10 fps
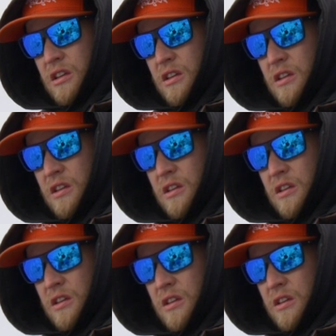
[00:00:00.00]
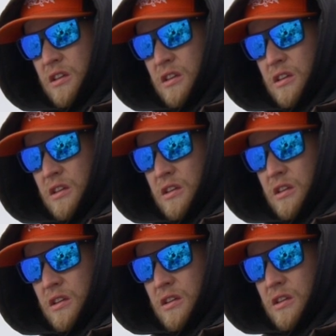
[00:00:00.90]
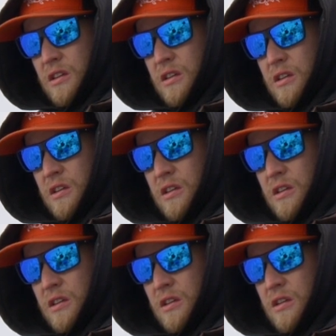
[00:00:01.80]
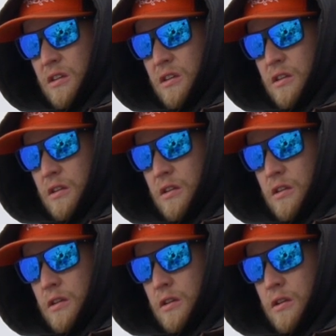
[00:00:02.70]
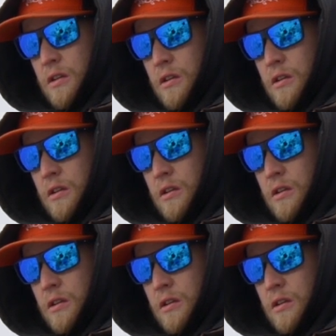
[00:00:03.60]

Nobody speaks.